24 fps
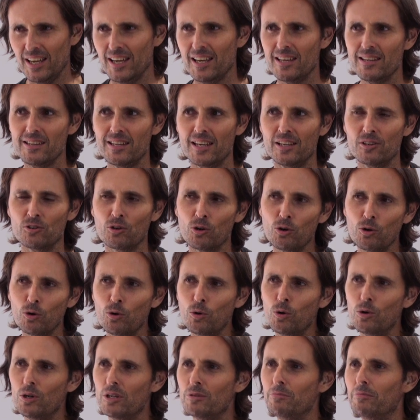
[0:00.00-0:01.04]
then
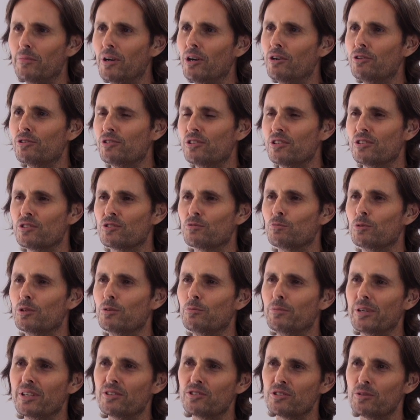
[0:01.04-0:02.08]
all emotions will
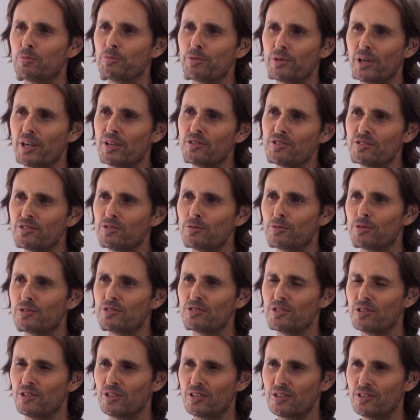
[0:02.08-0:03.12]
be suppressed to a
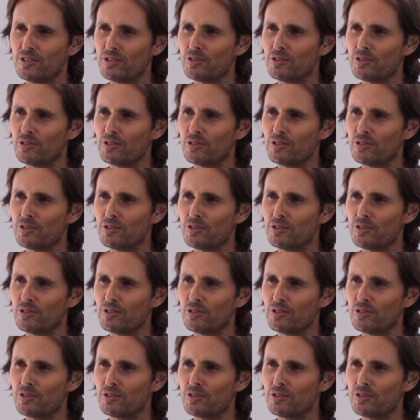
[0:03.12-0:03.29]
certain